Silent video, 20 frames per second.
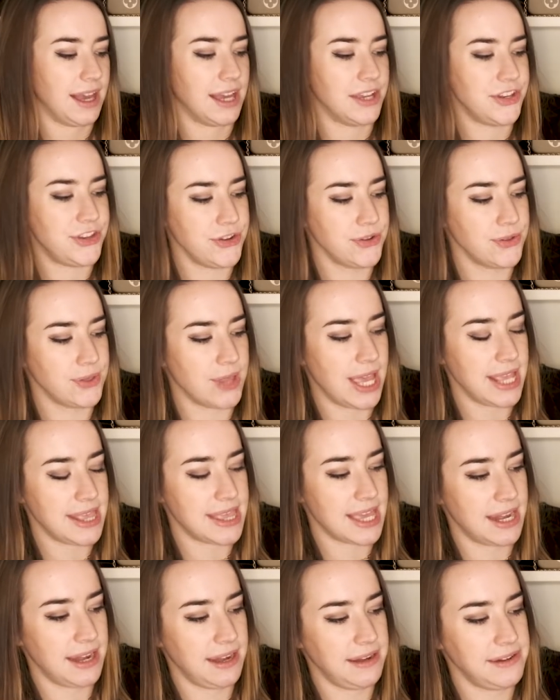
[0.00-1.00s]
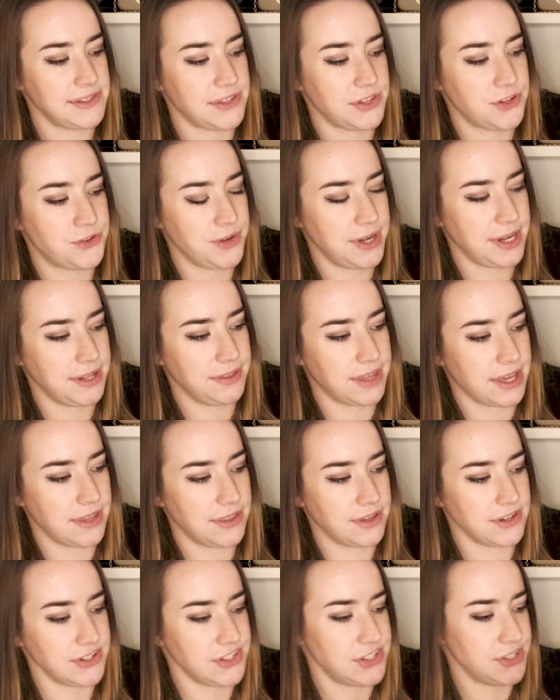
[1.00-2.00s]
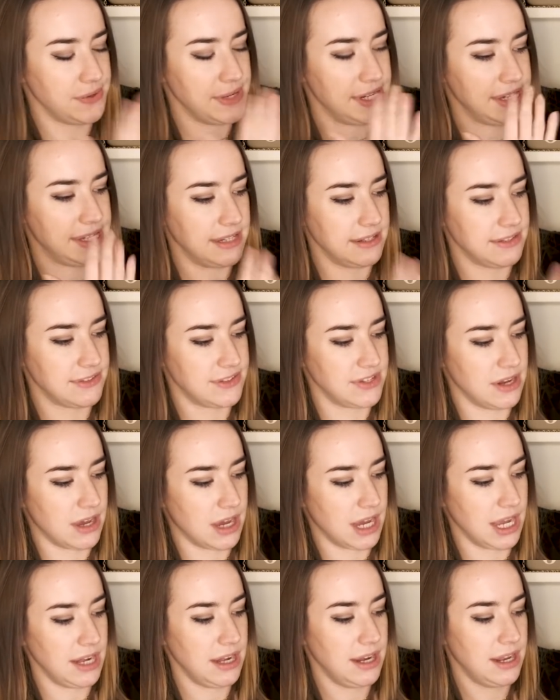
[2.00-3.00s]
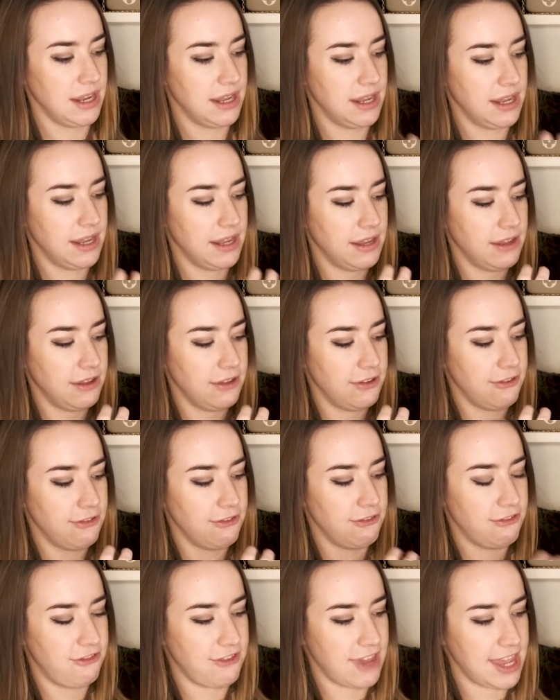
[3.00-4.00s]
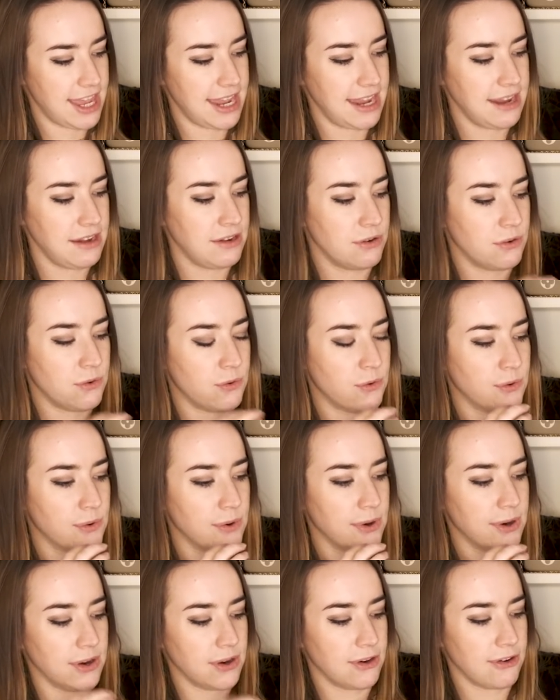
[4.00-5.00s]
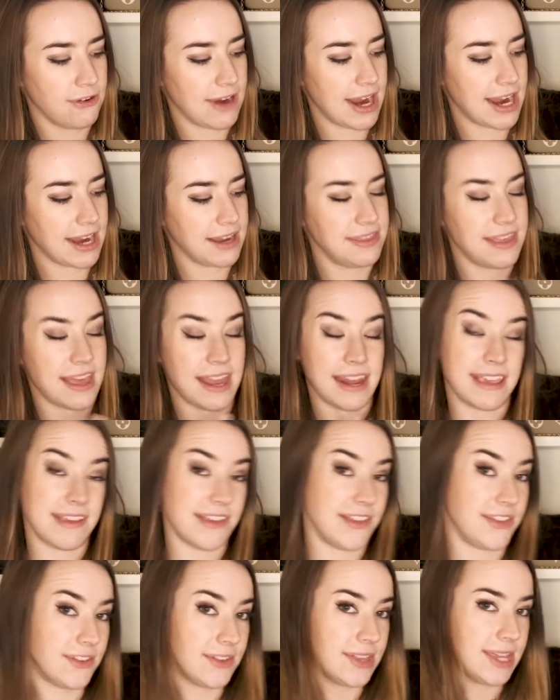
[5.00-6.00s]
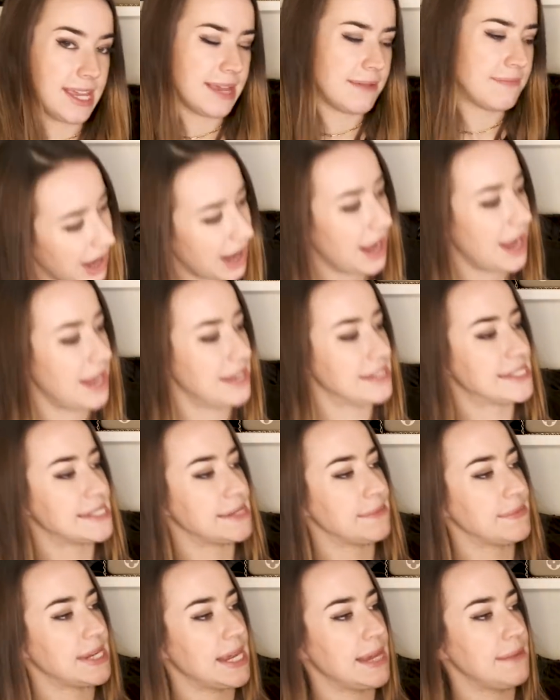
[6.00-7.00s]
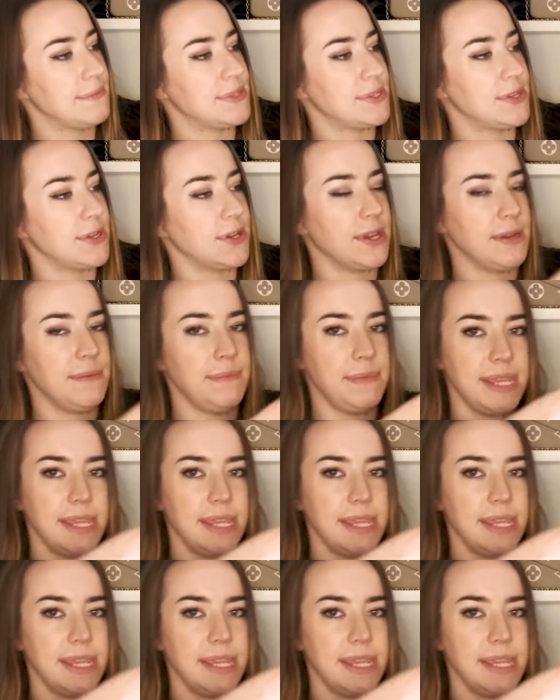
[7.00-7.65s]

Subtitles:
I do like that it is a treated leather, so it does not fade or crack that easily. And sometimes there can be